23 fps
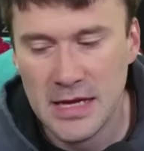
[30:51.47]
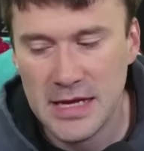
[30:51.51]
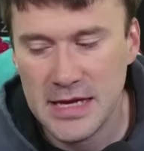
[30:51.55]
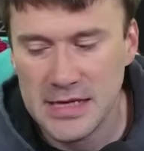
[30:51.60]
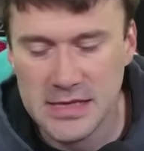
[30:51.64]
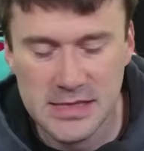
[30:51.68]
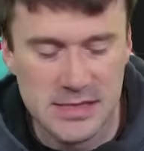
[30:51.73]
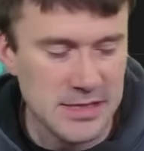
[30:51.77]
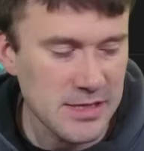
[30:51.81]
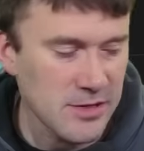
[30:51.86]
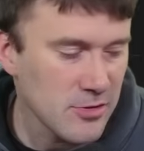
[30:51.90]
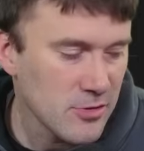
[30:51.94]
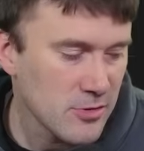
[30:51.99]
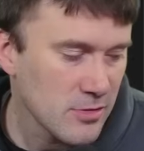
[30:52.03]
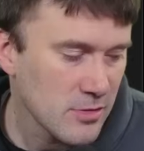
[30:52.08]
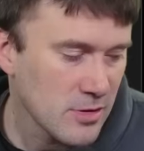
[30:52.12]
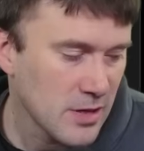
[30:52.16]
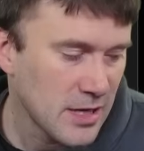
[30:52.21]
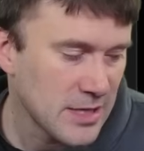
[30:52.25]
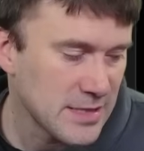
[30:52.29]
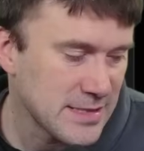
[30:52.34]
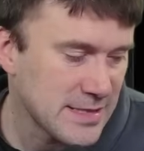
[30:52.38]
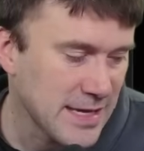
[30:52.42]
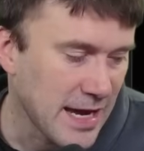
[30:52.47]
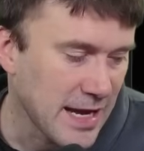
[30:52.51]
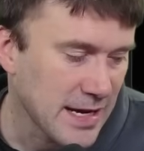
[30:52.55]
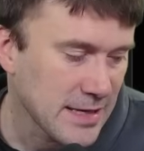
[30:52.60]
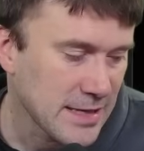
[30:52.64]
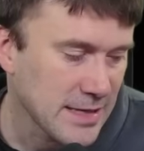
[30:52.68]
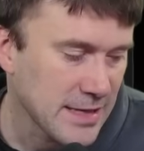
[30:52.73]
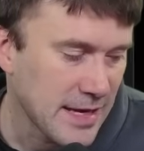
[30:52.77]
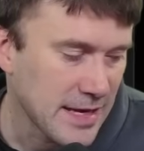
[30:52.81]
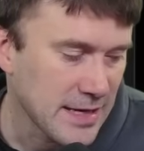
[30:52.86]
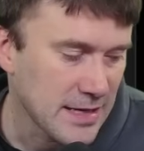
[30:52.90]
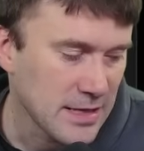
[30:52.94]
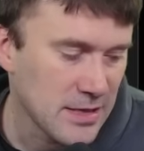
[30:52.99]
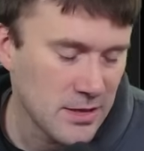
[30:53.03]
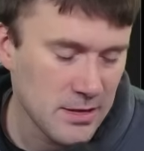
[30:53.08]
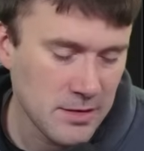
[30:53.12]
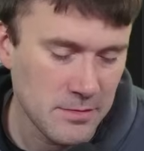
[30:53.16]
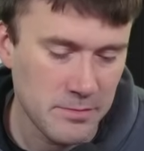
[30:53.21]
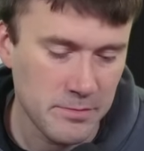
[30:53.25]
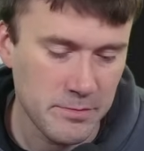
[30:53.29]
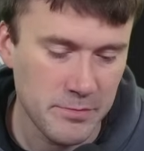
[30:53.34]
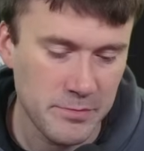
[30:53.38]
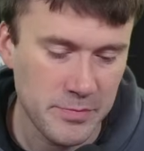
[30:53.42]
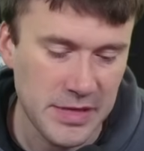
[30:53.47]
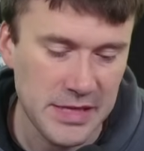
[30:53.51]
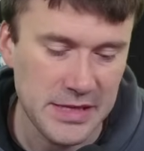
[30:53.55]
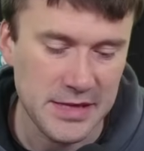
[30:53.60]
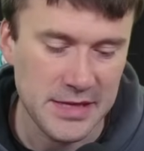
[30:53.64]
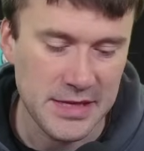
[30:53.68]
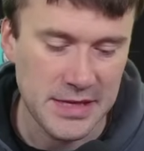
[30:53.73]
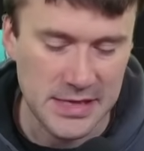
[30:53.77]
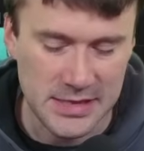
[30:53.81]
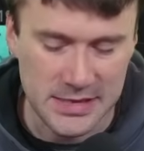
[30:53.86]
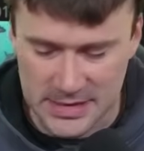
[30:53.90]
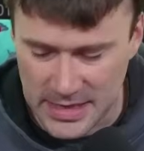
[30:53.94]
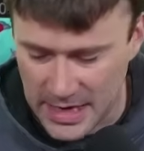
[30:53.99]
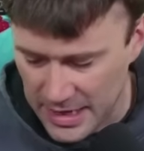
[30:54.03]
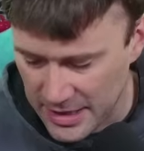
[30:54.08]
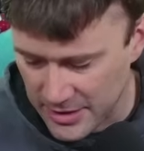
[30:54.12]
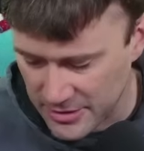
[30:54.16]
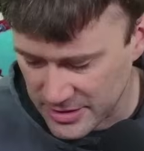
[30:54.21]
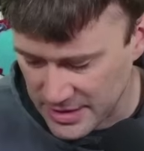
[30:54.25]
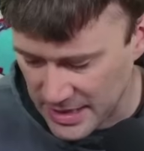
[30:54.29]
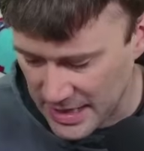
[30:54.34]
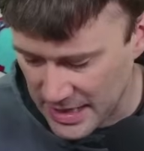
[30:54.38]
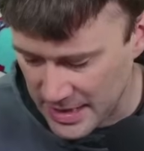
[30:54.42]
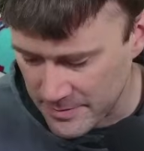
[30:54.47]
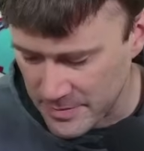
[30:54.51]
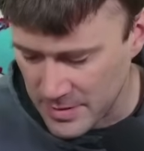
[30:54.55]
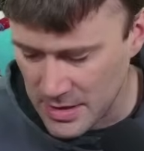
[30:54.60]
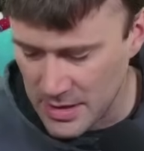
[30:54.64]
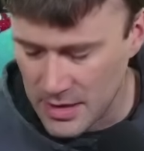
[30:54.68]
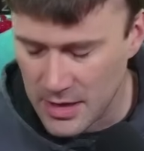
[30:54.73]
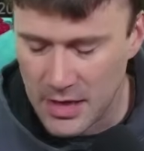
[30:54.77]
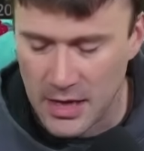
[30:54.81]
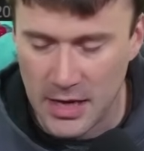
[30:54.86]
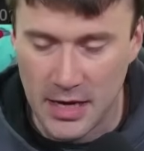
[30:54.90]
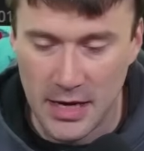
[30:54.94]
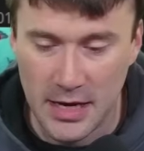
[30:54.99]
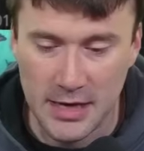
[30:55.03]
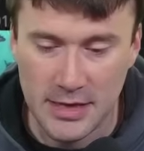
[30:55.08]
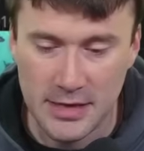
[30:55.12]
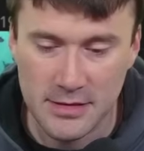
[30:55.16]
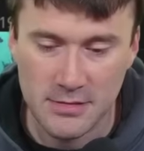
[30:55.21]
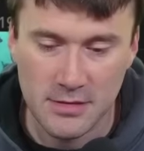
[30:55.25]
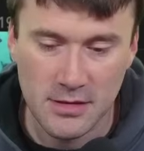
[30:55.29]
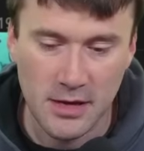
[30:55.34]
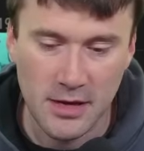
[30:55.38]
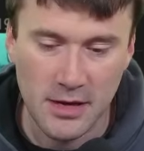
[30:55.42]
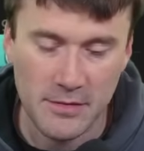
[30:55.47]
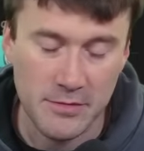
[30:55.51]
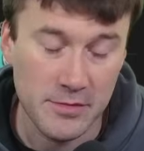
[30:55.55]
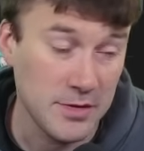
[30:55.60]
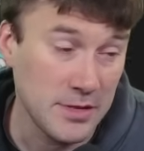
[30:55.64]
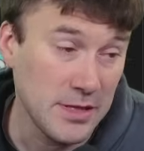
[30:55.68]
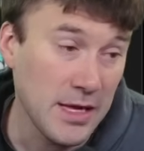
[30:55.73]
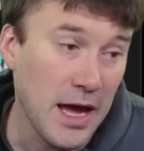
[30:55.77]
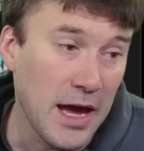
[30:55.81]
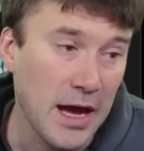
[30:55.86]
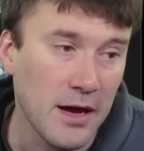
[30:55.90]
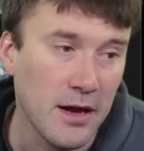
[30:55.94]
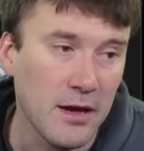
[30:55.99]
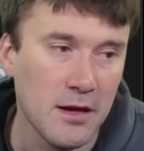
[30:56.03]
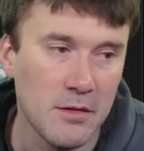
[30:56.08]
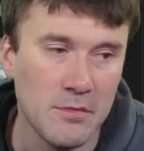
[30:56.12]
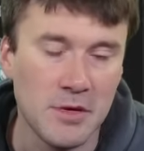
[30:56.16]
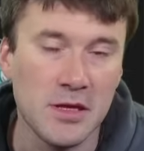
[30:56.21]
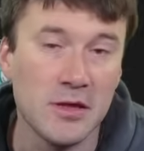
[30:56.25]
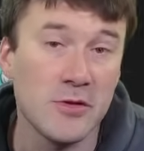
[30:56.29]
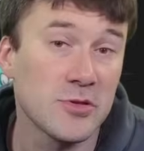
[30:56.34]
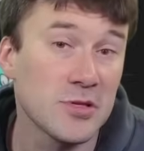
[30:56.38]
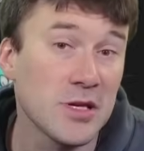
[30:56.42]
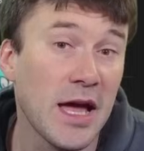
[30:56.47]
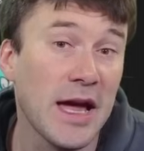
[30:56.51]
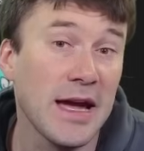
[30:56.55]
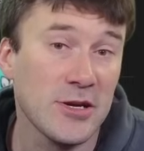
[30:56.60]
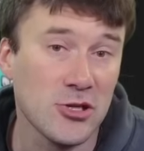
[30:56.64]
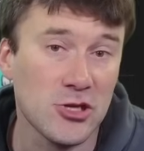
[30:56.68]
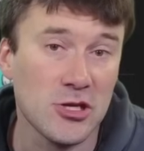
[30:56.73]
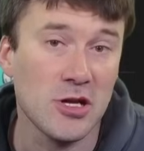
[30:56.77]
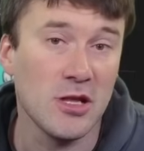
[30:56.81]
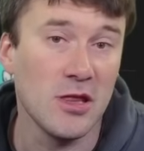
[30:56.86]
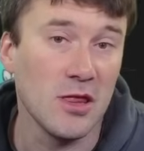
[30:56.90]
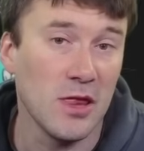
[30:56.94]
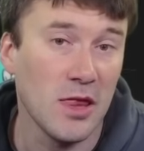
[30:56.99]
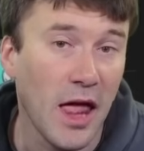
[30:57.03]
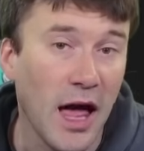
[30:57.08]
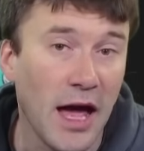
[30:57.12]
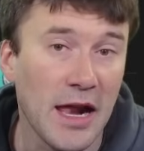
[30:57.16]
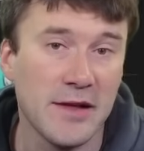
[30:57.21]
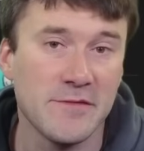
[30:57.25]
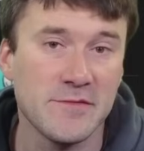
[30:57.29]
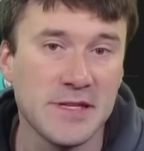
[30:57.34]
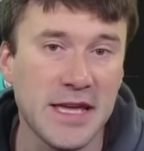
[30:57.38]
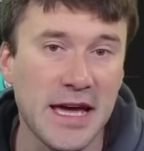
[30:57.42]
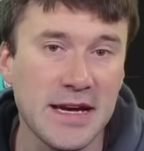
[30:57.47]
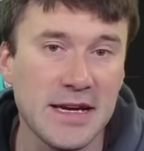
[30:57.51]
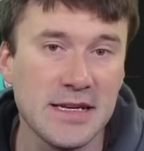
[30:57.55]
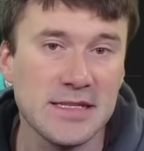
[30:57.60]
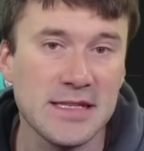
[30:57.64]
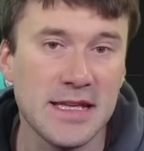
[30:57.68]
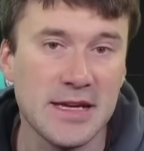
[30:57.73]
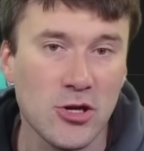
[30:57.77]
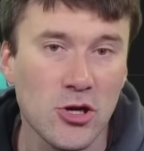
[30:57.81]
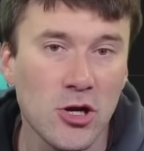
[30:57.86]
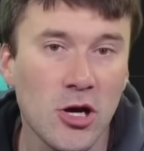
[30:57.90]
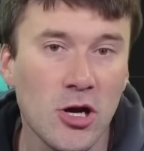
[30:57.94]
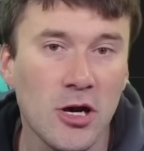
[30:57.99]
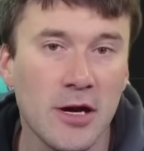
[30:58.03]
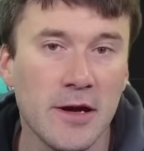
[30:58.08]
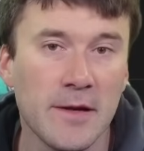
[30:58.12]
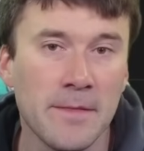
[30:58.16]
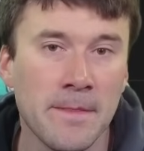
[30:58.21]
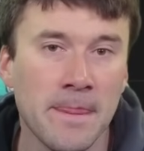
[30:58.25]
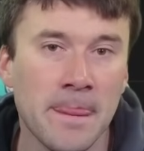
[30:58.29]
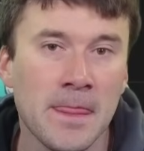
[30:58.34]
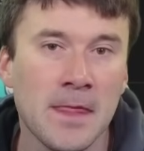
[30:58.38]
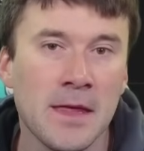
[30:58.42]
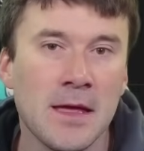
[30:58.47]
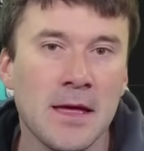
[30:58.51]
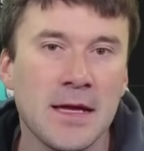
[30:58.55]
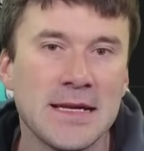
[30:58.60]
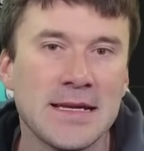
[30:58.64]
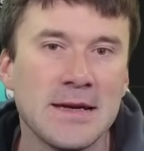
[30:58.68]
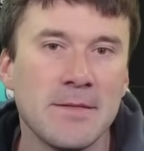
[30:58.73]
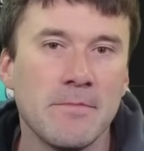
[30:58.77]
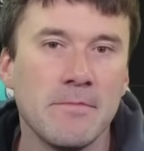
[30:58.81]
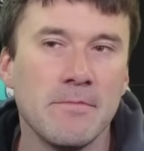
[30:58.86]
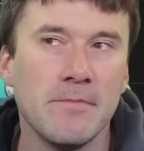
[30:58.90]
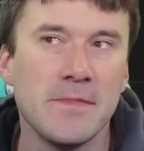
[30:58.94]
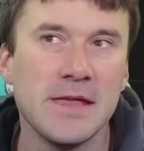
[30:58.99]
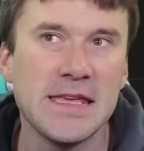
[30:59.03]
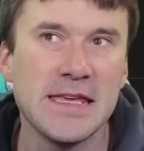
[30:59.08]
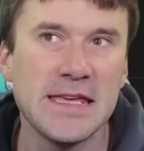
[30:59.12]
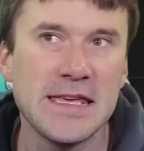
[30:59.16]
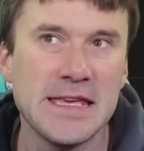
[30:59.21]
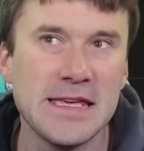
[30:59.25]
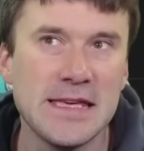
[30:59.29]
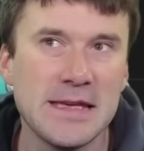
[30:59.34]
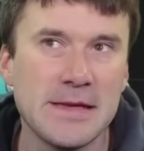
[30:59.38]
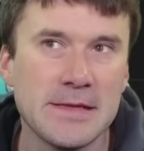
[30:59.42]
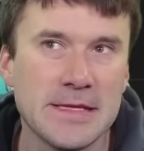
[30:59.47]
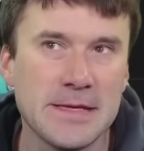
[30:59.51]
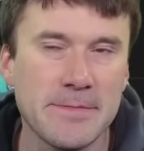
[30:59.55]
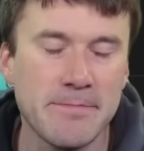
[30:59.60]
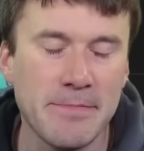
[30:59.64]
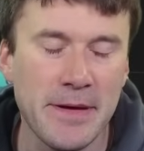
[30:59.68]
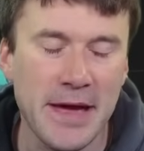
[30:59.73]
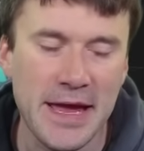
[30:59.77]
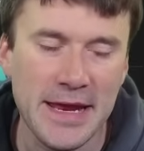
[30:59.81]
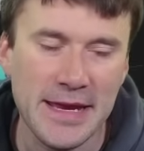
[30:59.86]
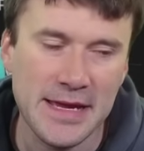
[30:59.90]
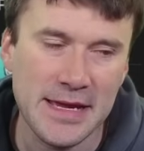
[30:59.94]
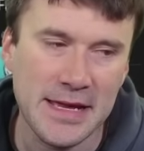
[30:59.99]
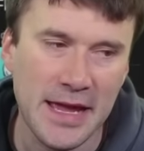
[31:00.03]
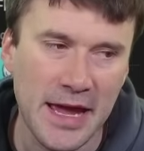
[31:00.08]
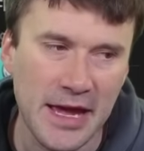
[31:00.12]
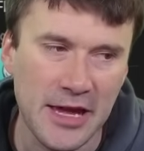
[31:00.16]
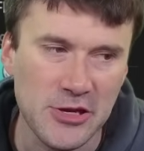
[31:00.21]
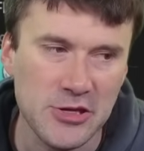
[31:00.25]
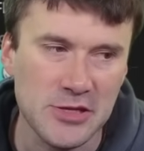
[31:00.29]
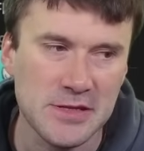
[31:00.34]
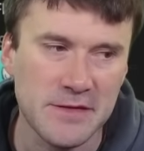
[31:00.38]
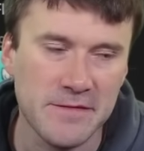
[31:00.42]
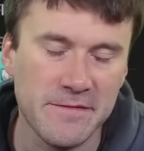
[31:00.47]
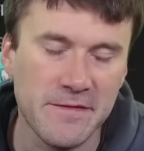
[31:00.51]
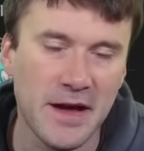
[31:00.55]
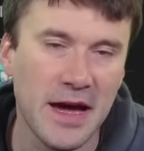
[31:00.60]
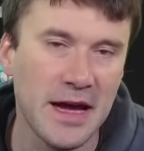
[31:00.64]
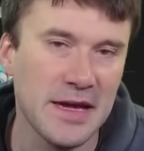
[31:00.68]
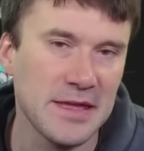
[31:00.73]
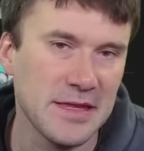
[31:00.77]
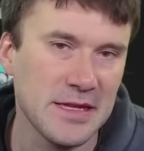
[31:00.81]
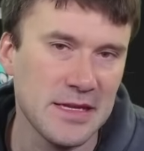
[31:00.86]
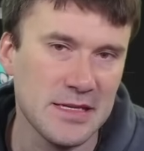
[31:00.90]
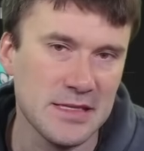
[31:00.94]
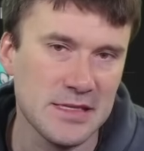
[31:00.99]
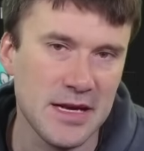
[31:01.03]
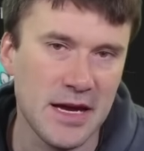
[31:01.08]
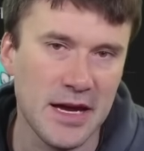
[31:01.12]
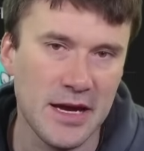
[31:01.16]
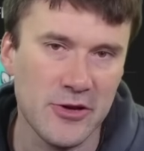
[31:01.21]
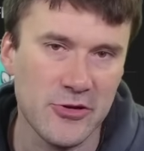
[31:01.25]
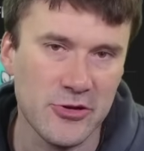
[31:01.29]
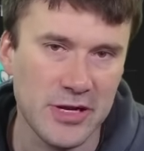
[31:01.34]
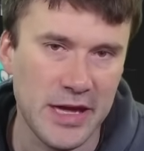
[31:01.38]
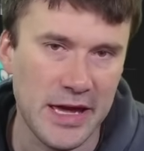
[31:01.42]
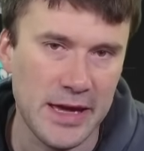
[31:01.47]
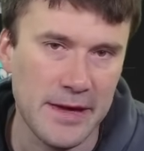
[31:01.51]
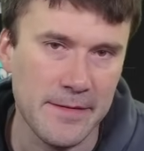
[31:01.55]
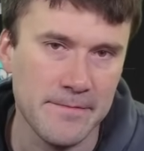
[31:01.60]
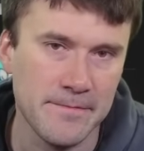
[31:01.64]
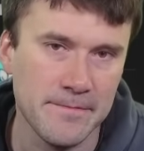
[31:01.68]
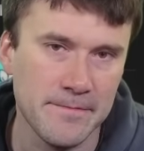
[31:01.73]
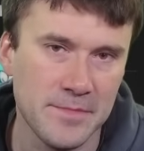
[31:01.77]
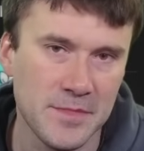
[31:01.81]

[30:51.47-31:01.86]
Is there a deck that could beat the entire game? Uh, I mean, yeah. I mean, there's actually a lot of decks that could, depending on how you define the entire game.